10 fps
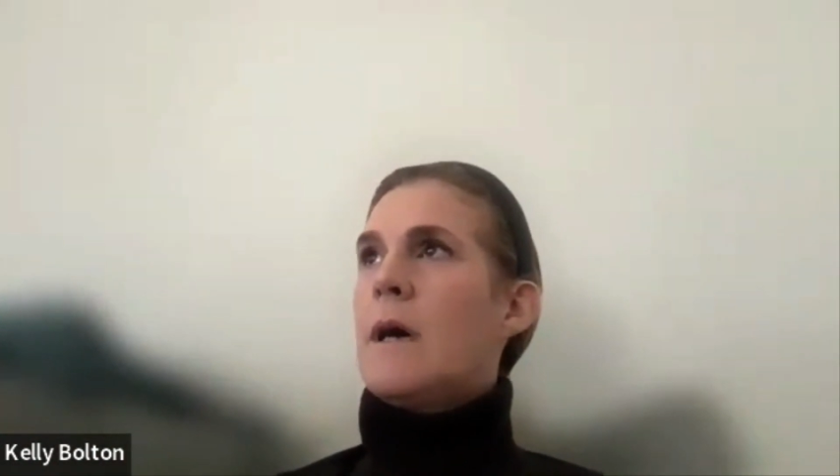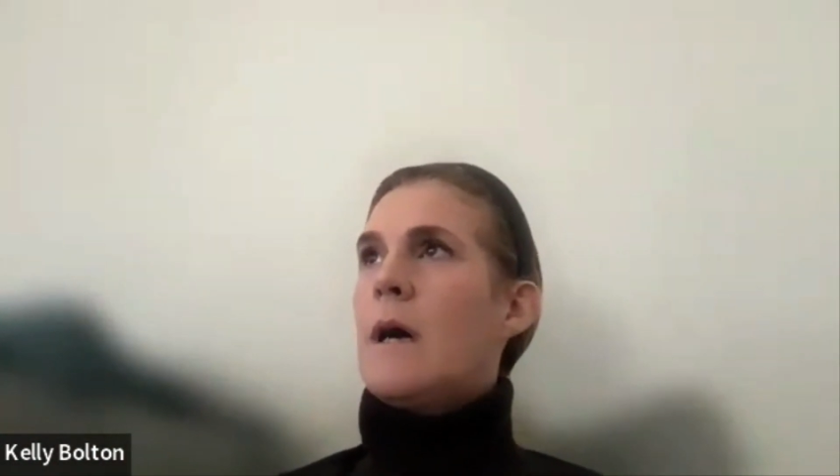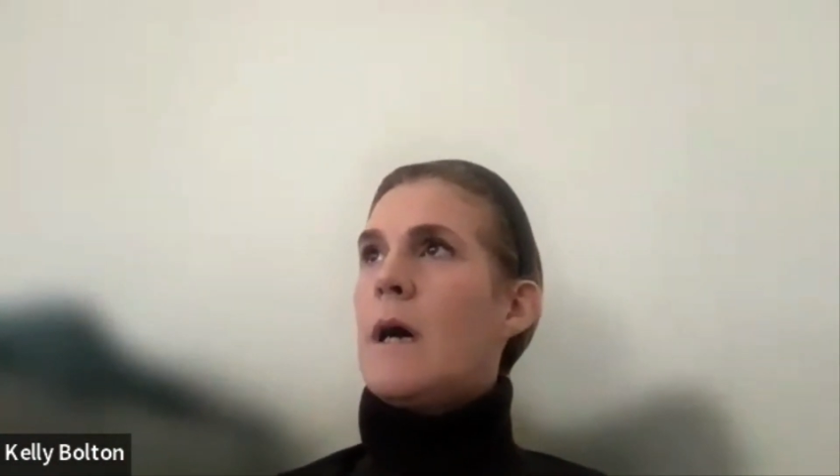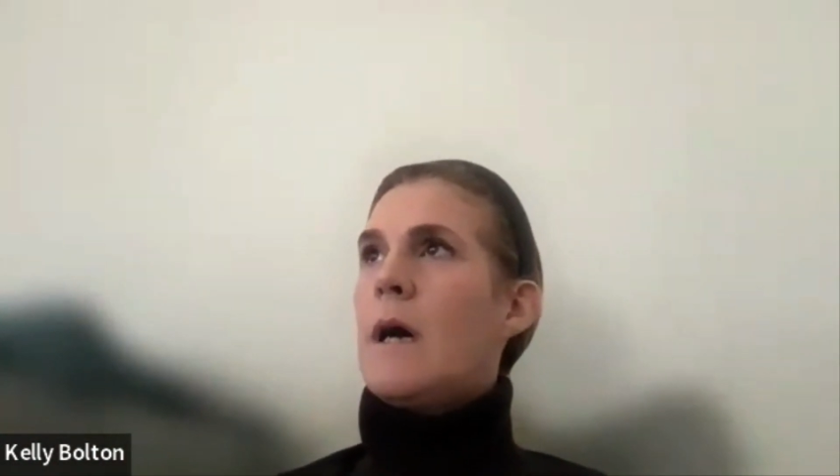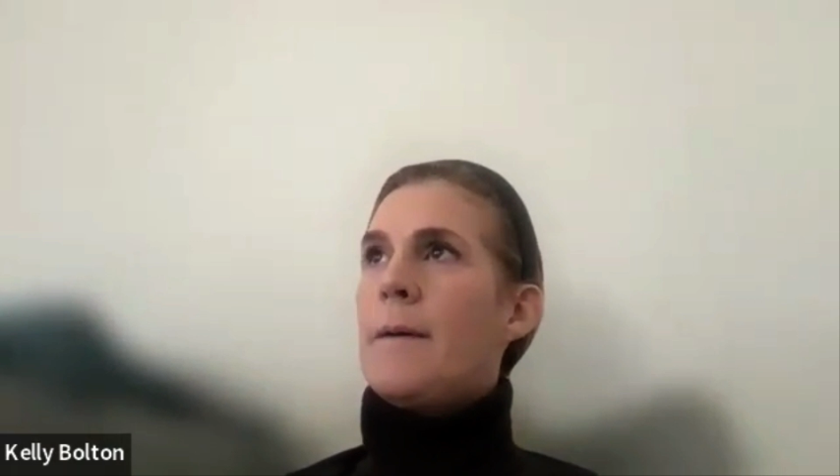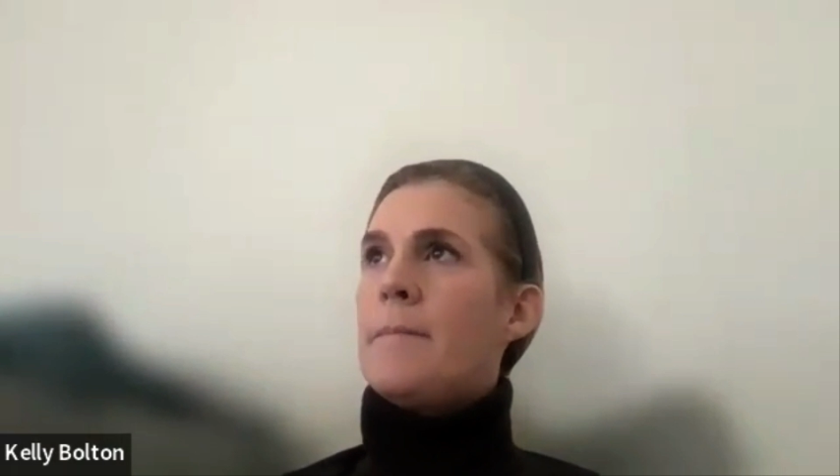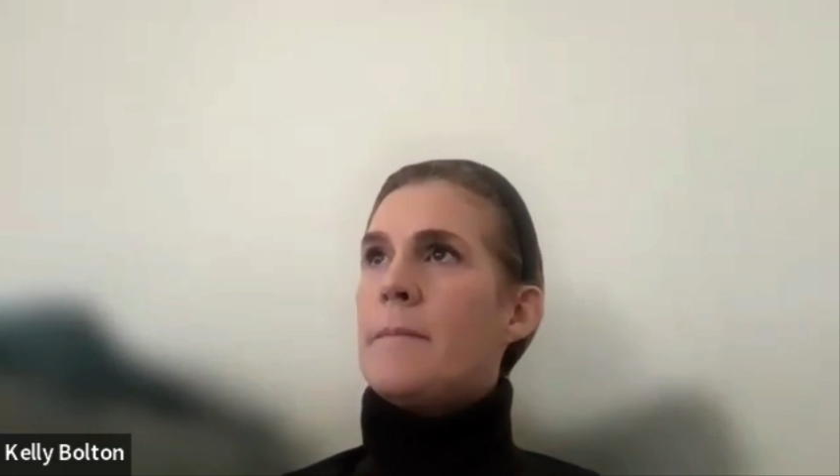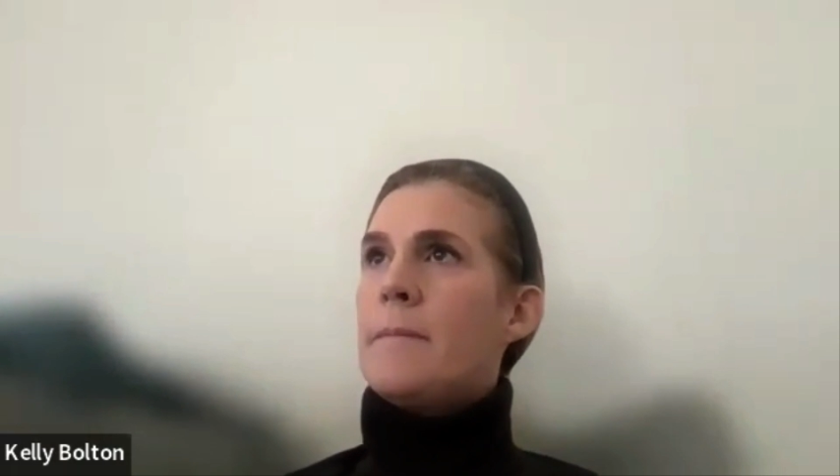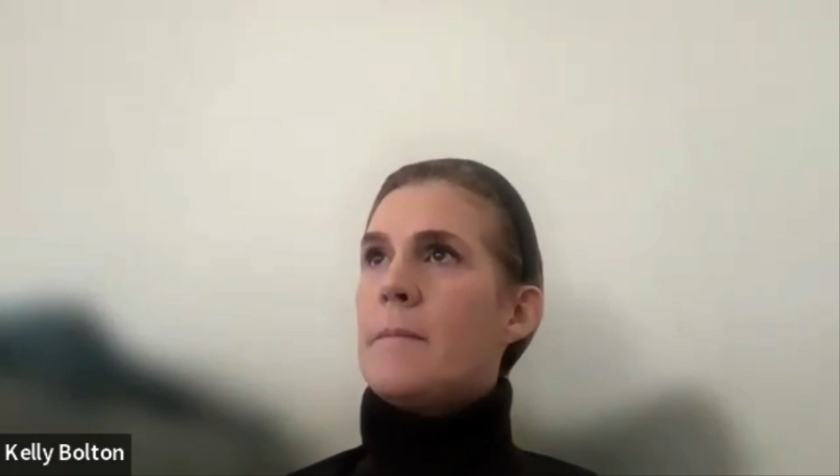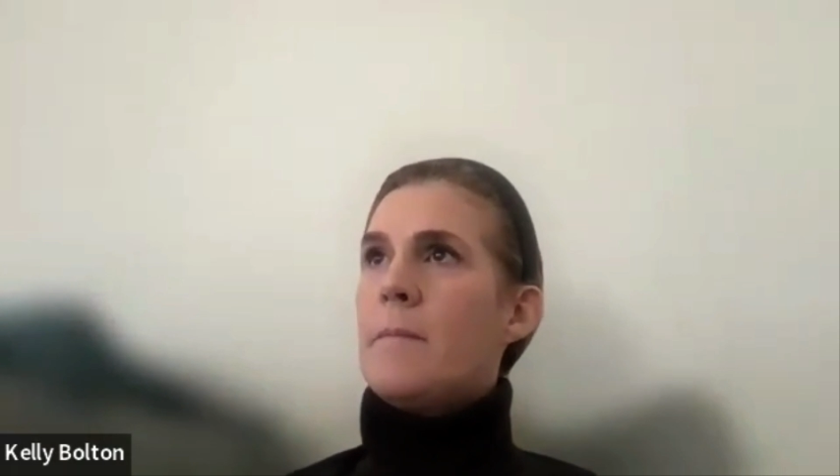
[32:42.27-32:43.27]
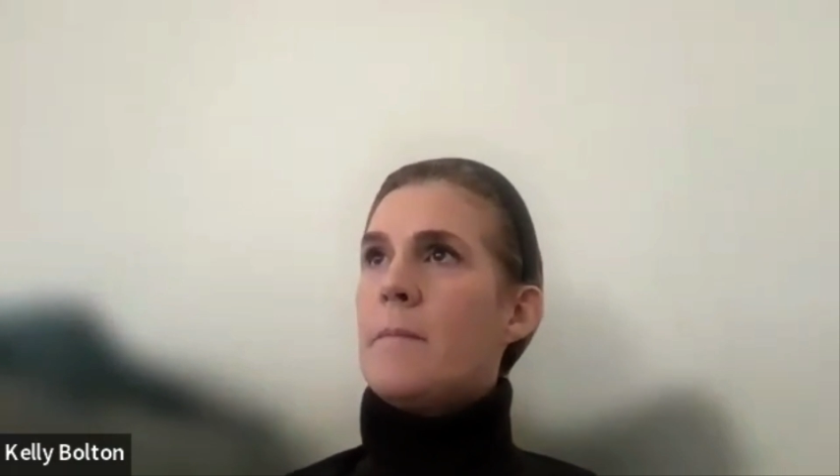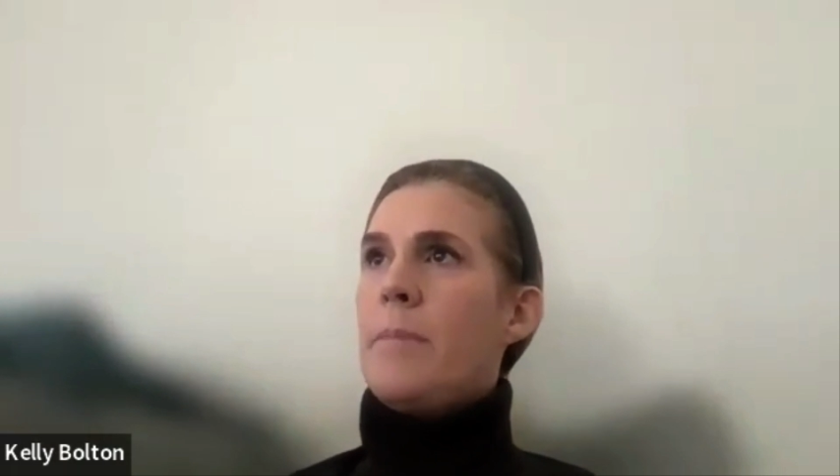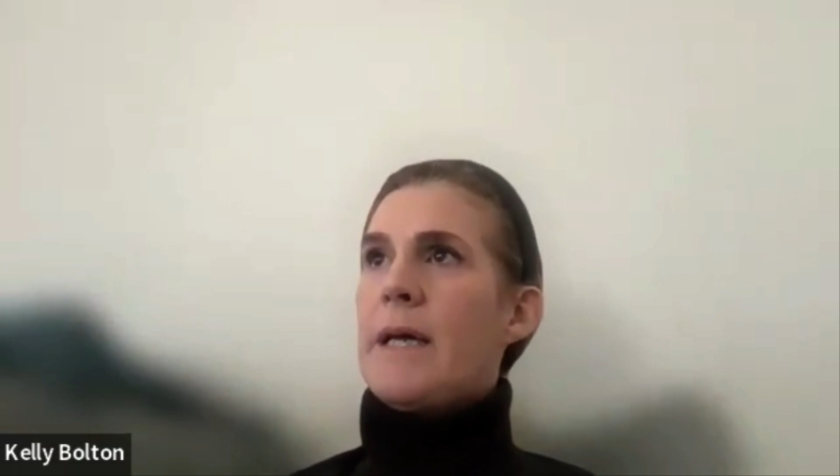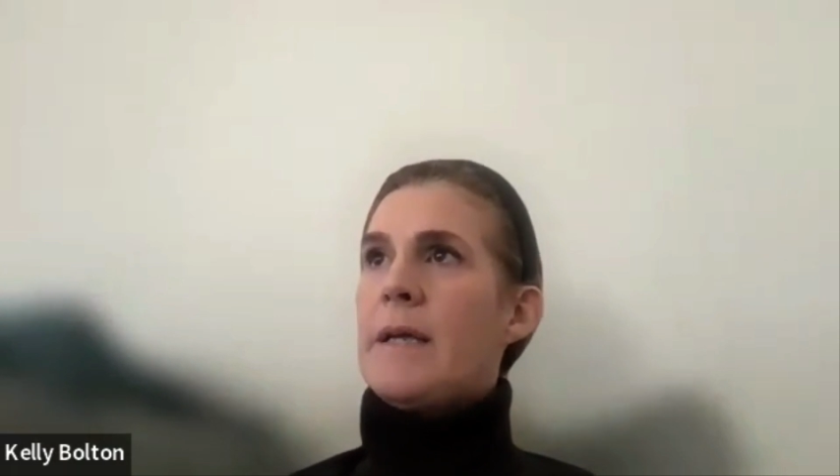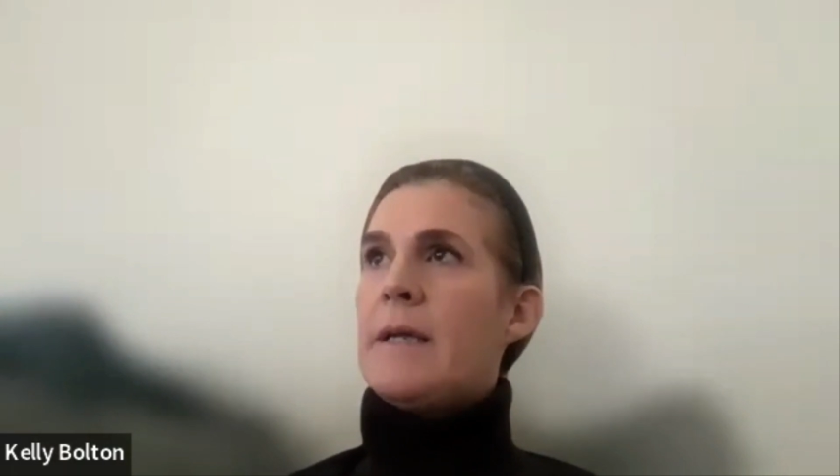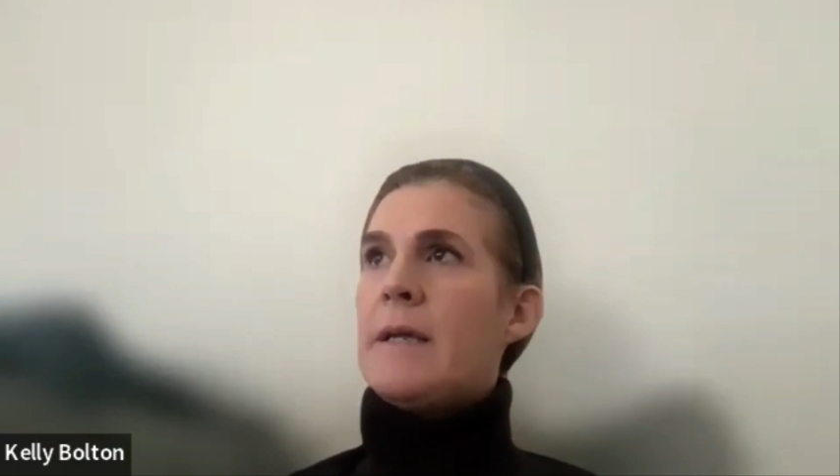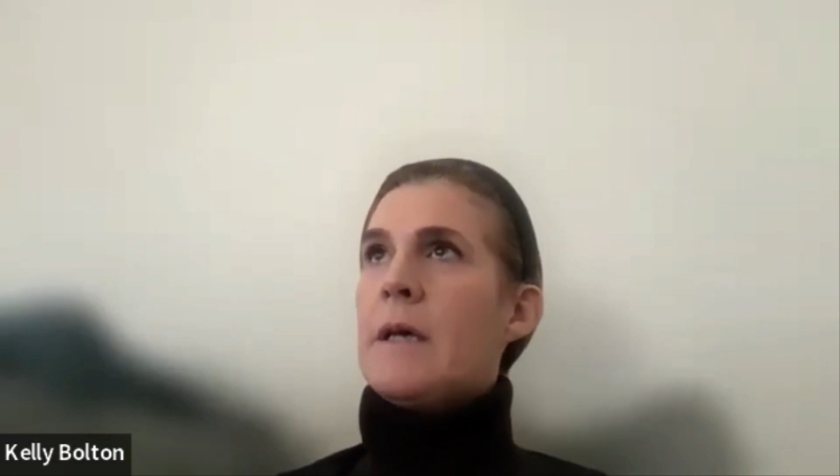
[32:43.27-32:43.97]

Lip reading: But